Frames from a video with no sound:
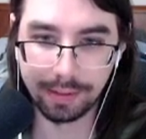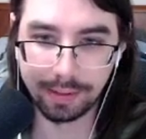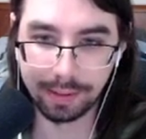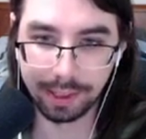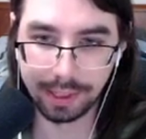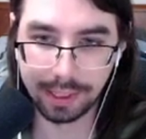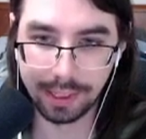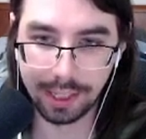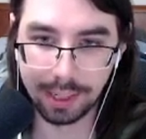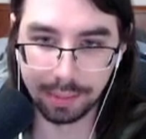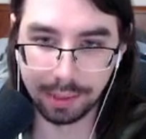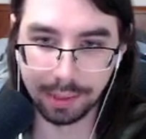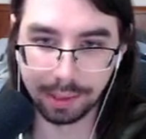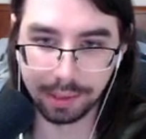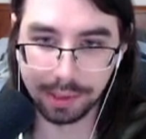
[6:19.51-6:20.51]
For
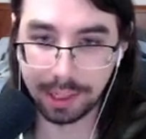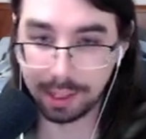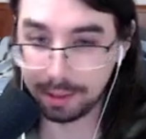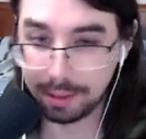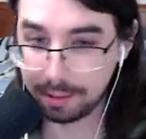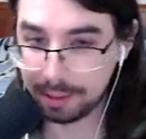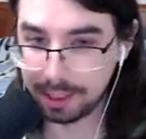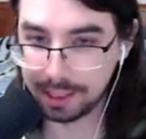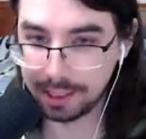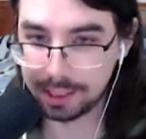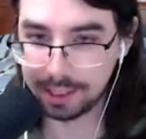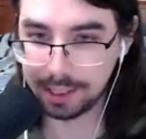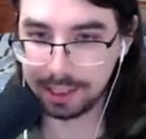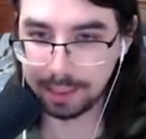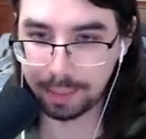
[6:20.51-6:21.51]
example, toad is
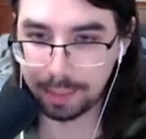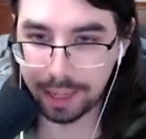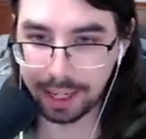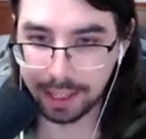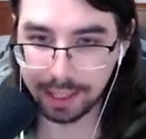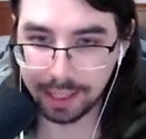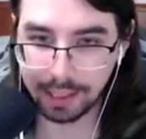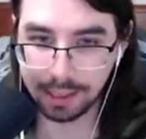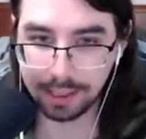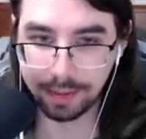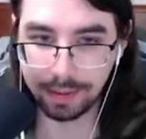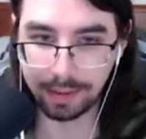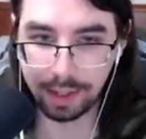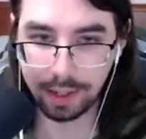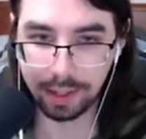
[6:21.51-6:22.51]
in this pack, and it's
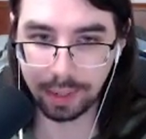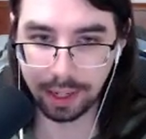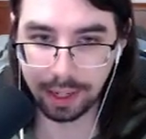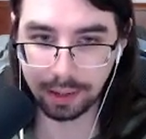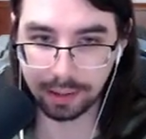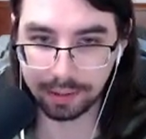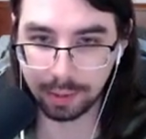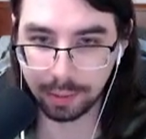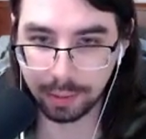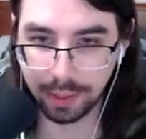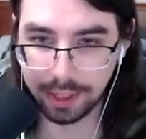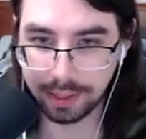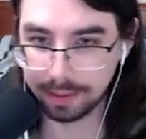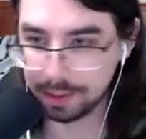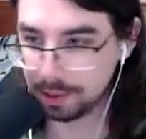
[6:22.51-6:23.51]
very powerful
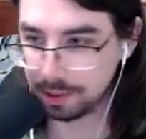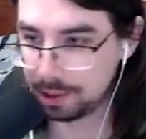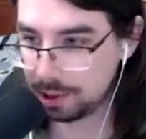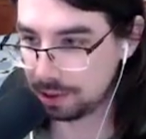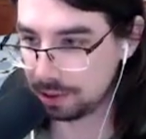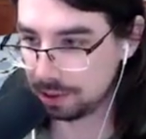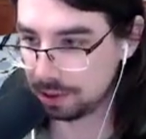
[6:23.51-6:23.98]
with the vulture.